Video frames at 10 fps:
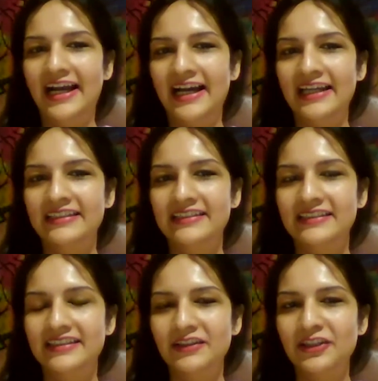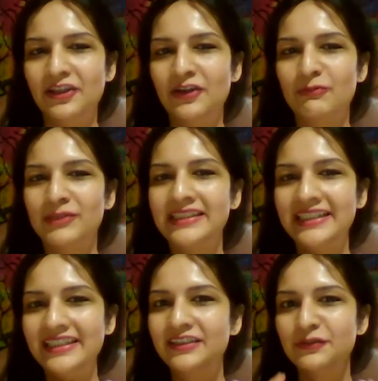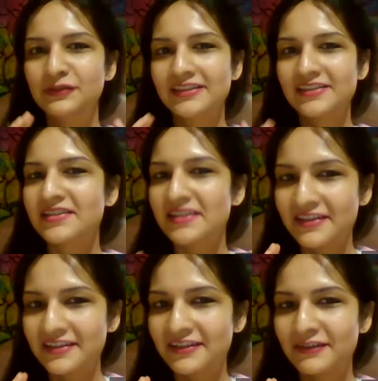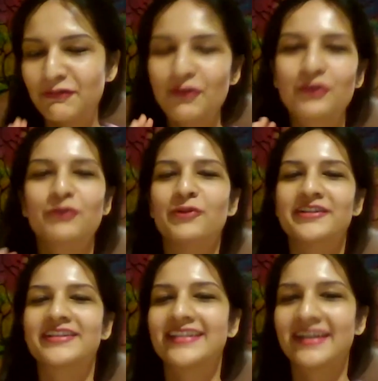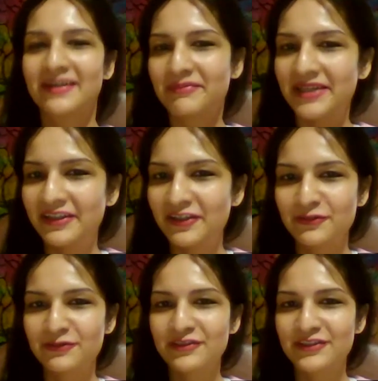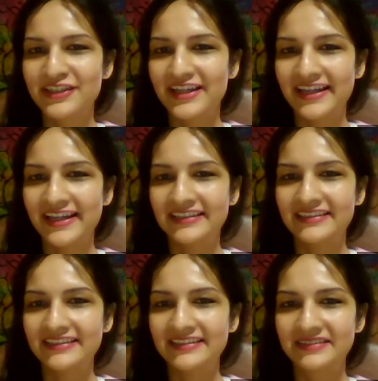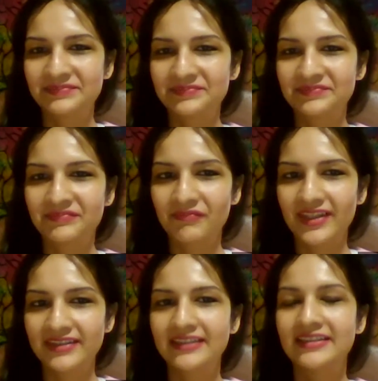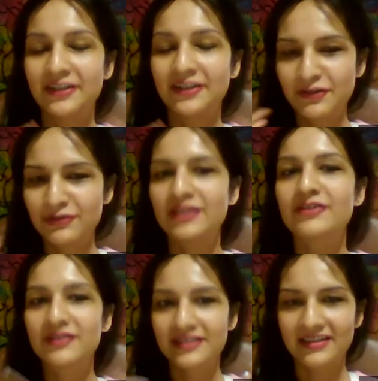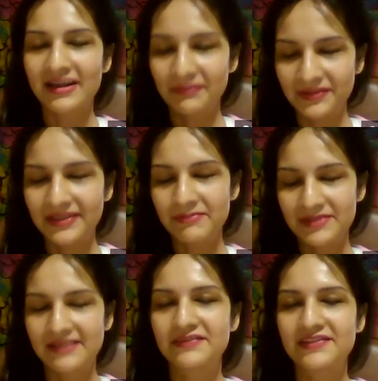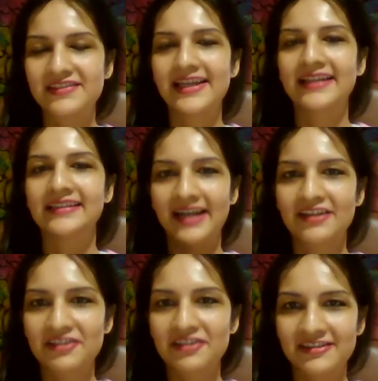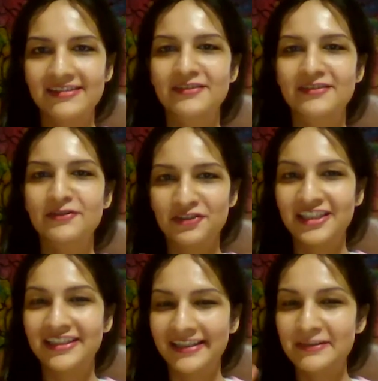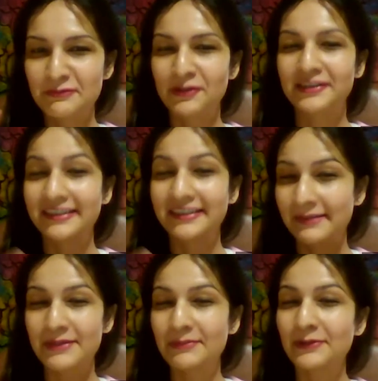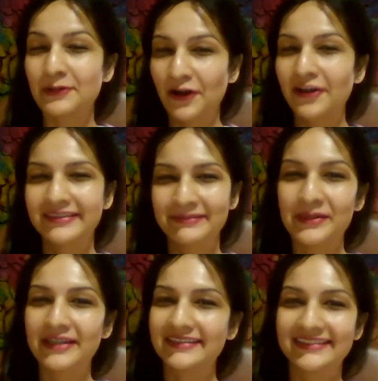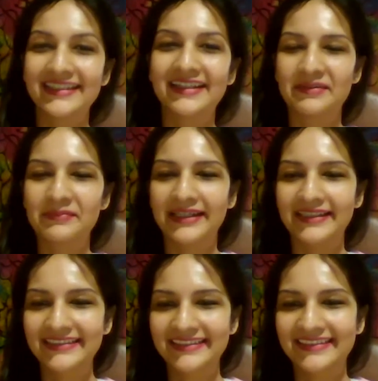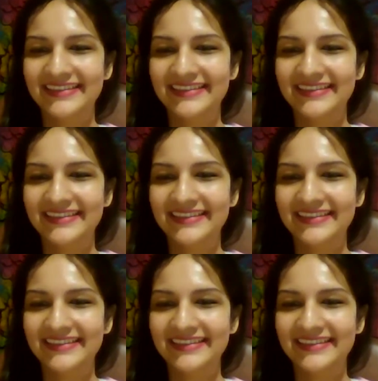And, we need to listen for the words that are being used and that they're using to describe themselves and their actions. So cheating is one that comes up a lot, but there are many.